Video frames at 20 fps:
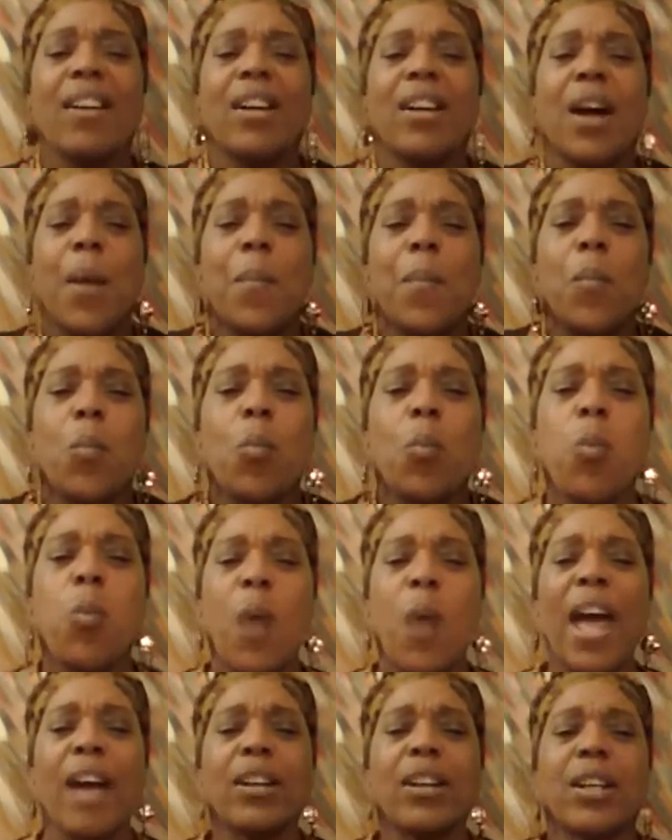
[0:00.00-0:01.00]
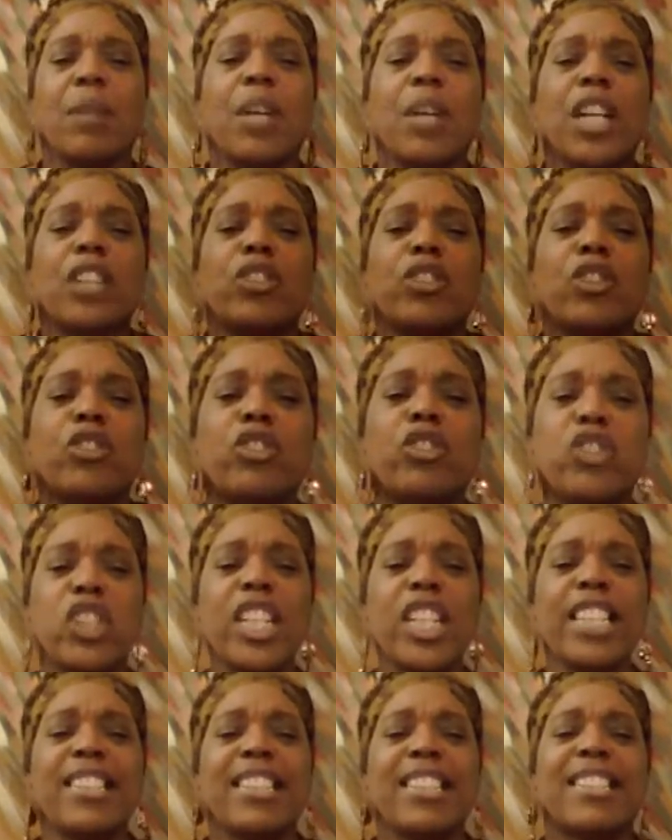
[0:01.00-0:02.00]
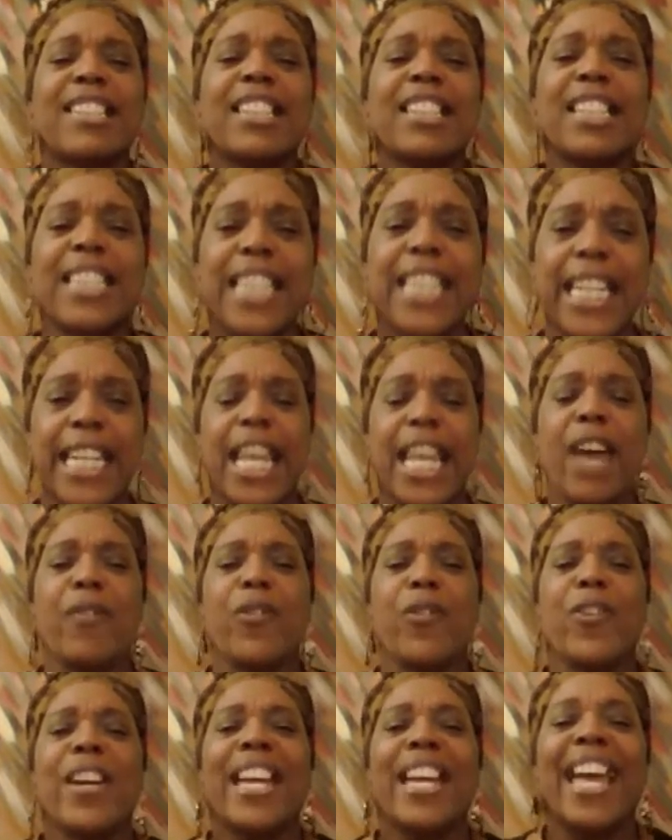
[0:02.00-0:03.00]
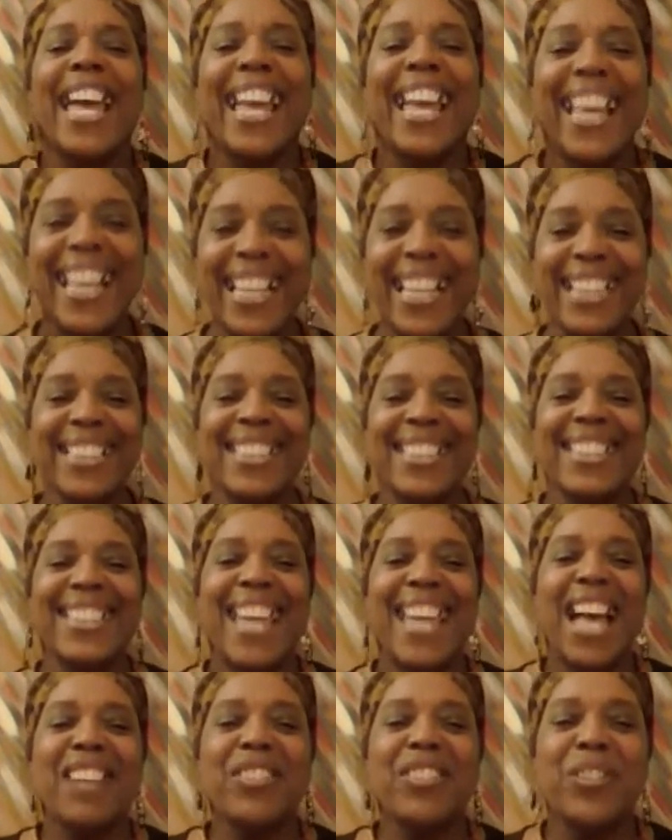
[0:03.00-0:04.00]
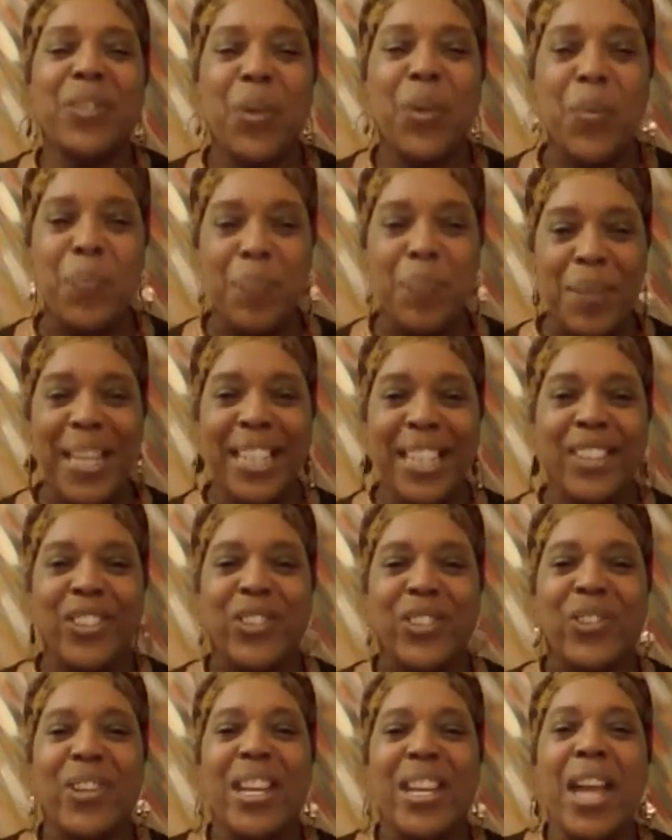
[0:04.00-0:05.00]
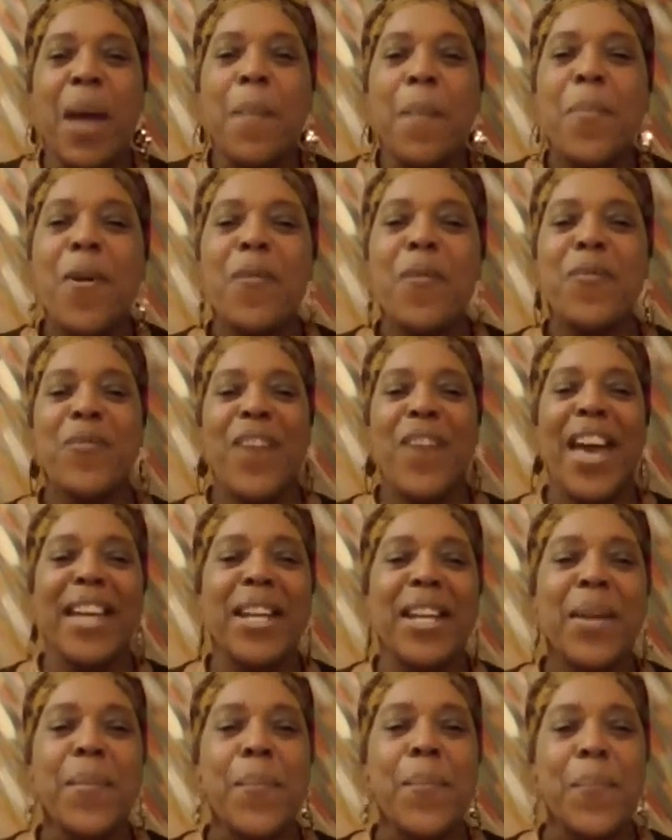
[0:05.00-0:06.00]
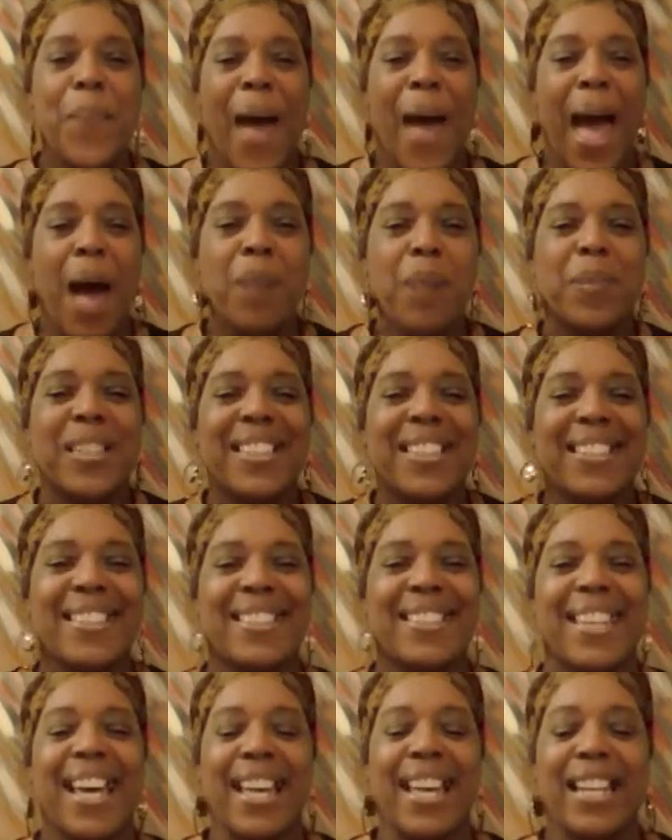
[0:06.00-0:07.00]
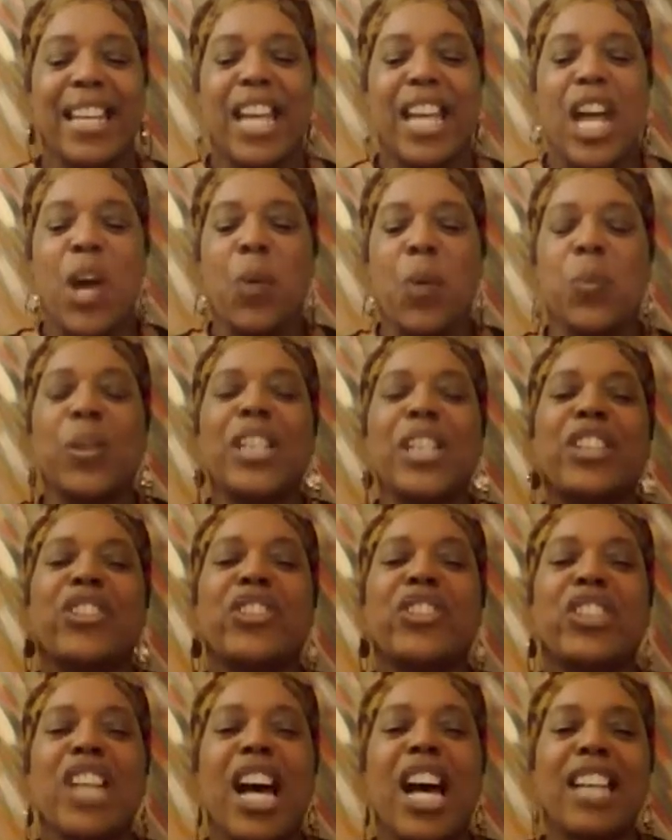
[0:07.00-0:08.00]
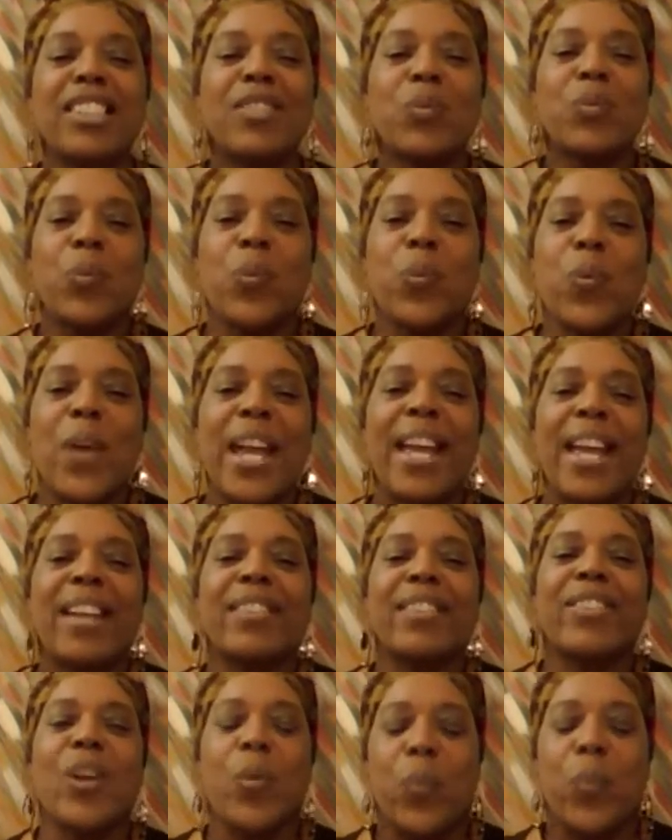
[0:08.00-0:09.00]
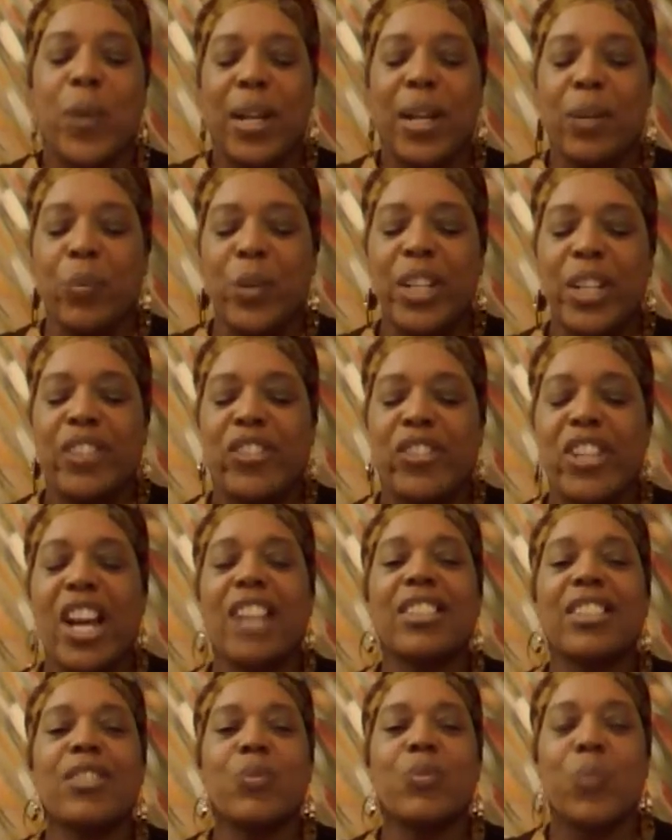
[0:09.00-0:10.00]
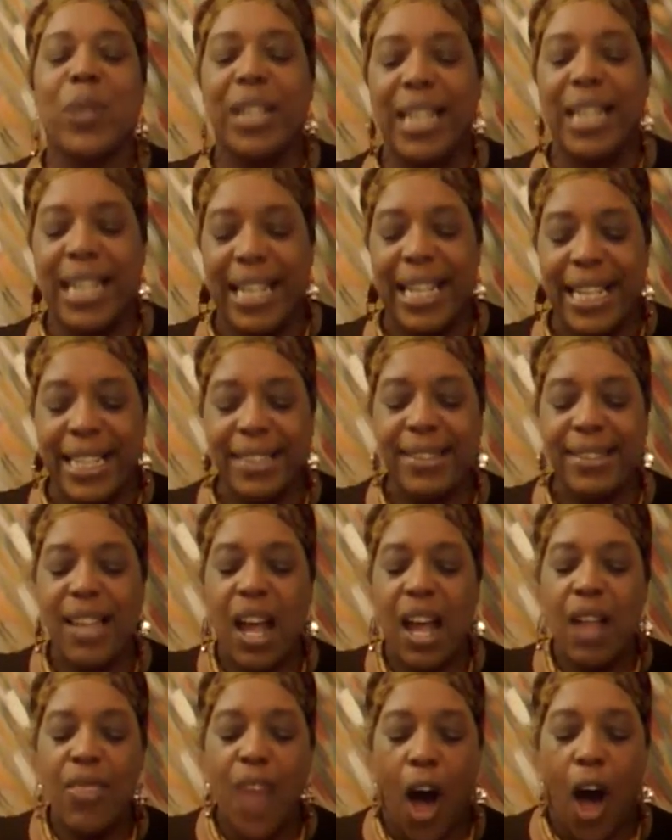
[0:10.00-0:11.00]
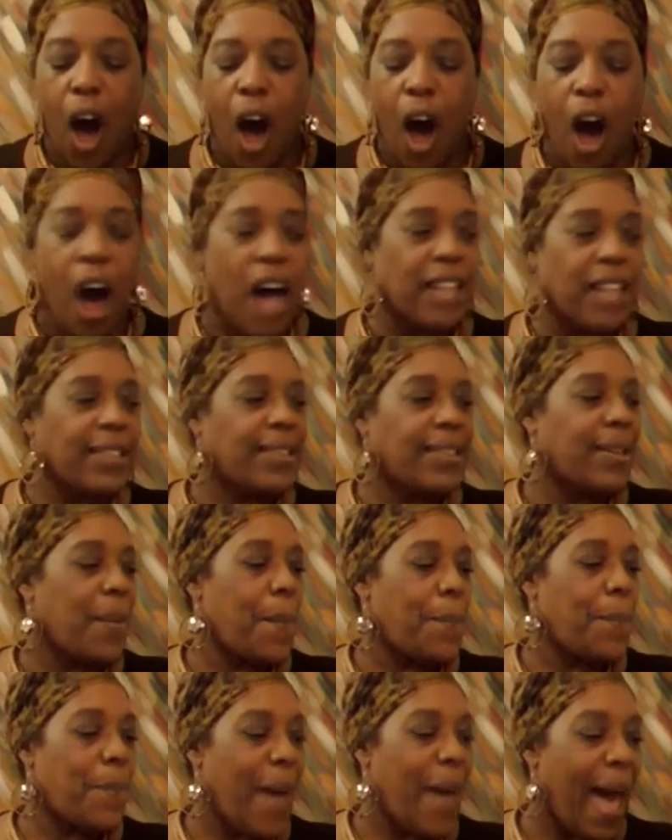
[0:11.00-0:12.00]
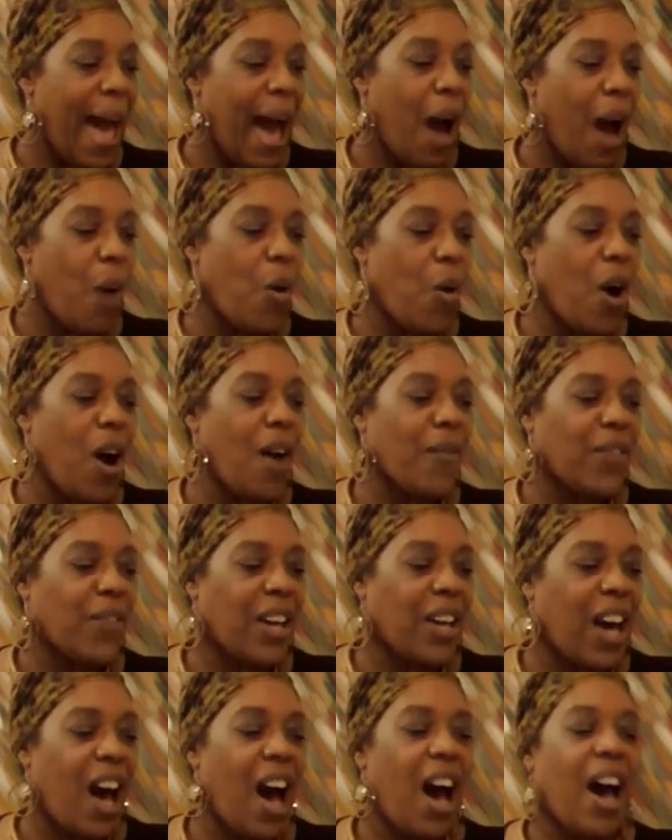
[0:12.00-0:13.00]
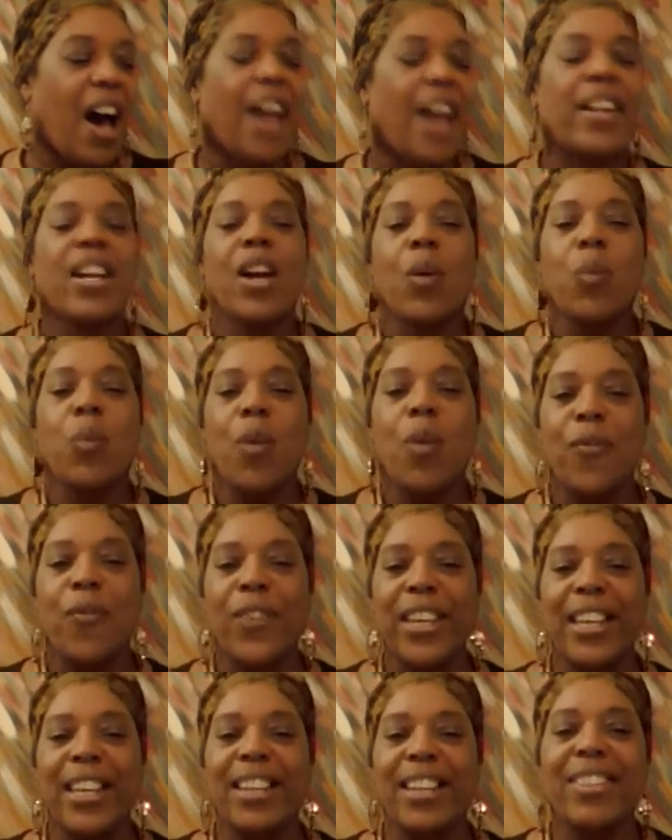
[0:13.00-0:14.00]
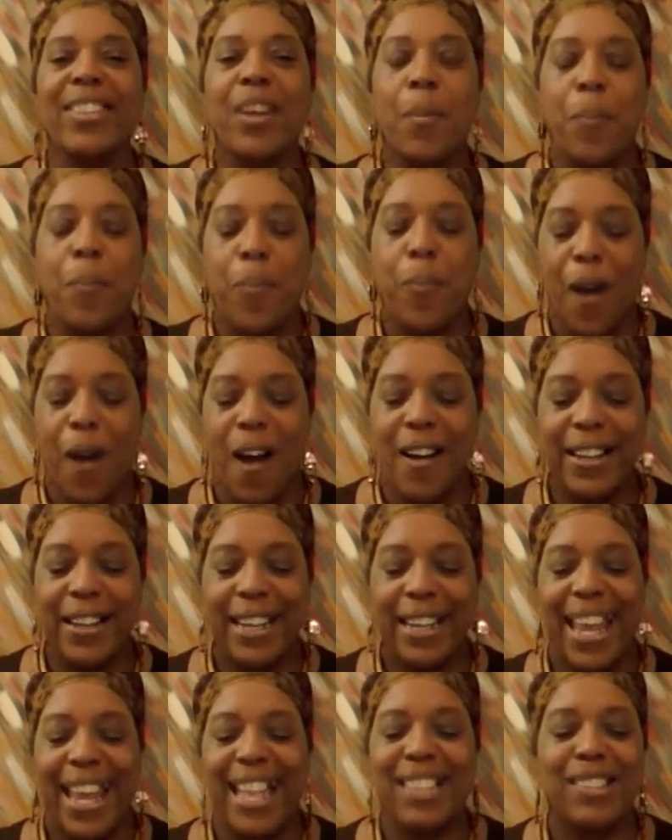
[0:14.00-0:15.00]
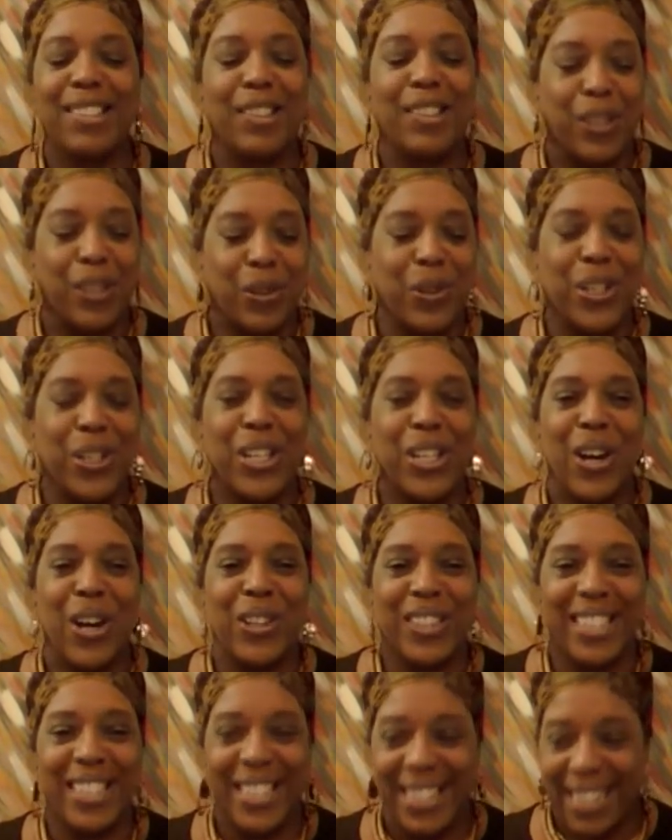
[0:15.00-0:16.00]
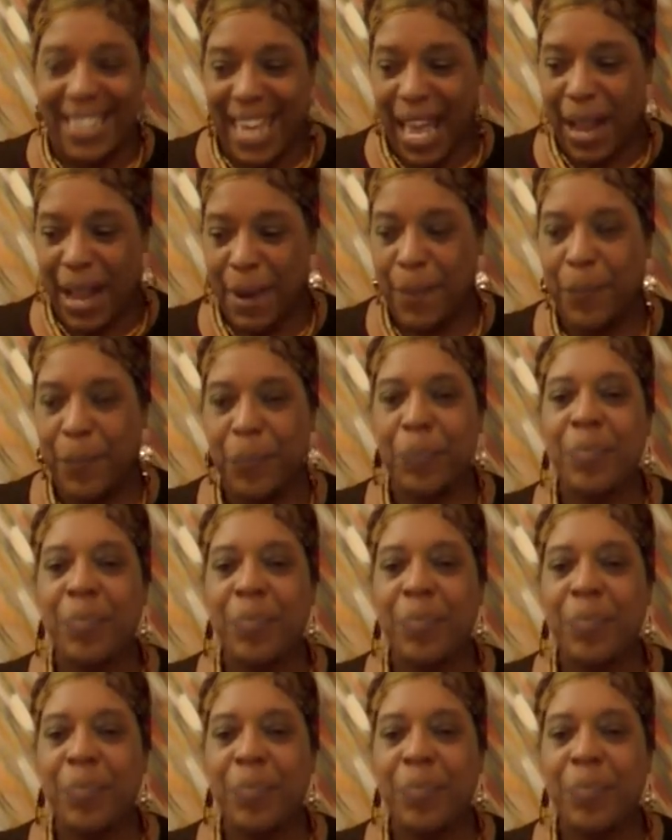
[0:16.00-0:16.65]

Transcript: Welcome, welcome to Jesus Delivery International Ministry Prophetic Bible Study. We just read the re we just released the awesome power of God within the broadcast studio tonight.